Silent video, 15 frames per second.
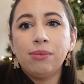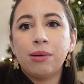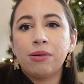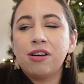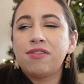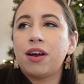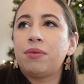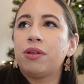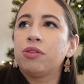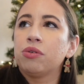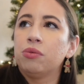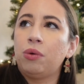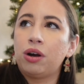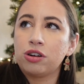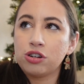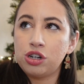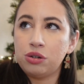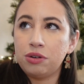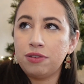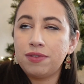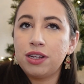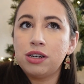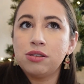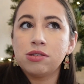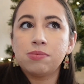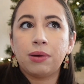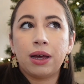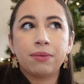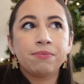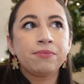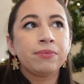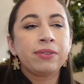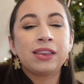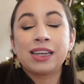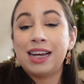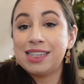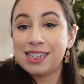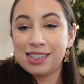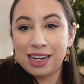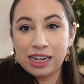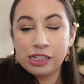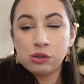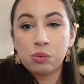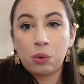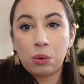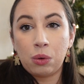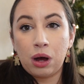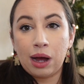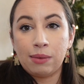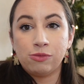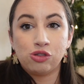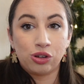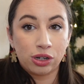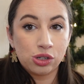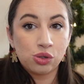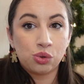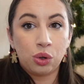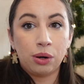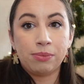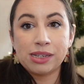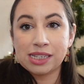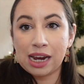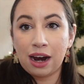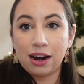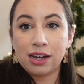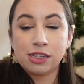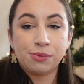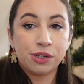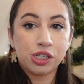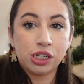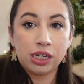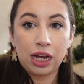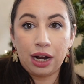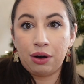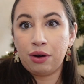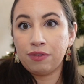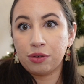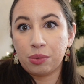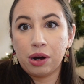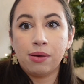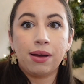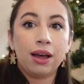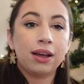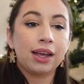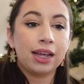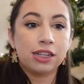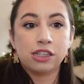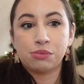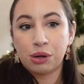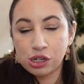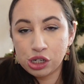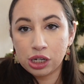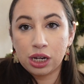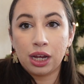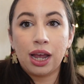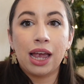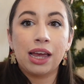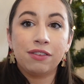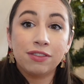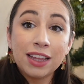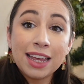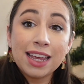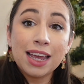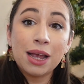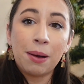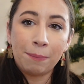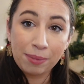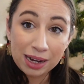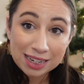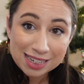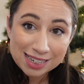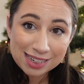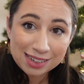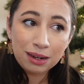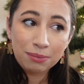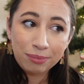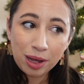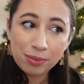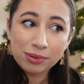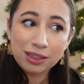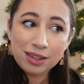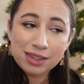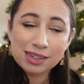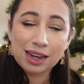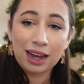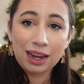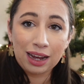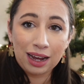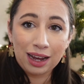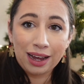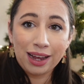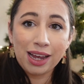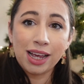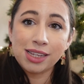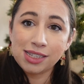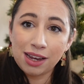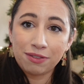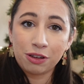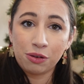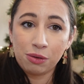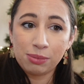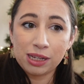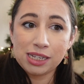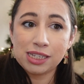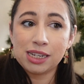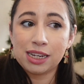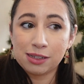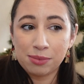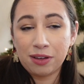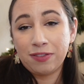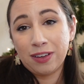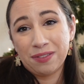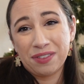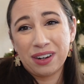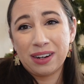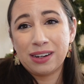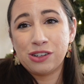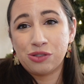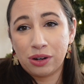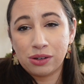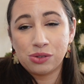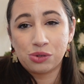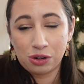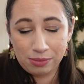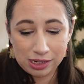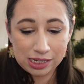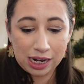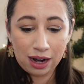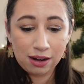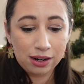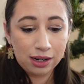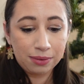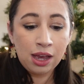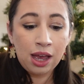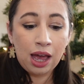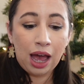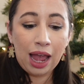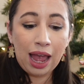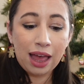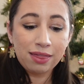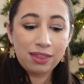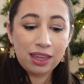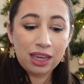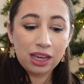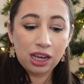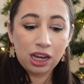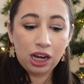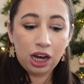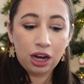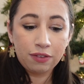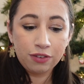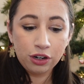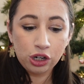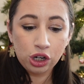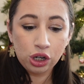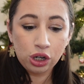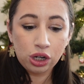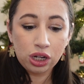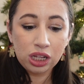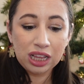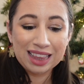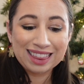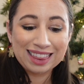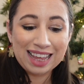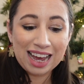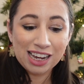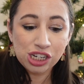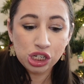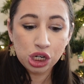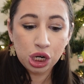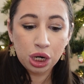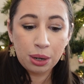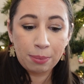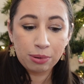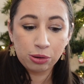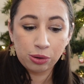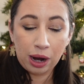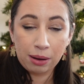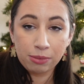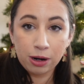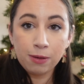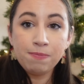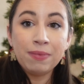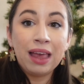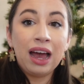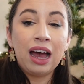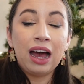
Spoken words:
remember if I went through one or two of those, but it's a nice drugstore mascara, especially I don't have to worry about, again, smudging and flaking, but Maybelline Sky High has definitely replaced it as my favorite drugstore mascara. I had the CoverGirl Lash Primer.